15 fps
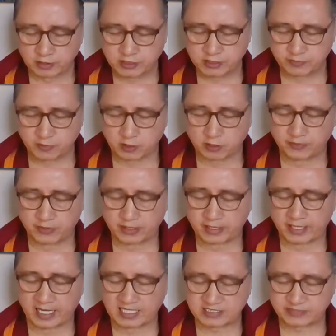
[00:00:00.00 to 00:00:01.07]

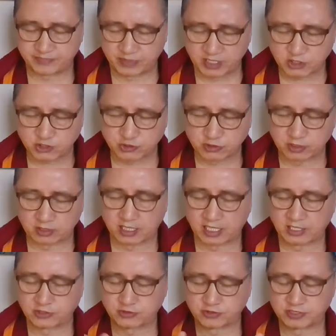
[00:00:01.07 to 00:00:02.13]
developing aspirational
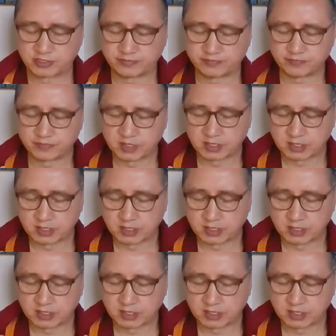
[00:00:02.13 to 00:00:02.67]
altruism,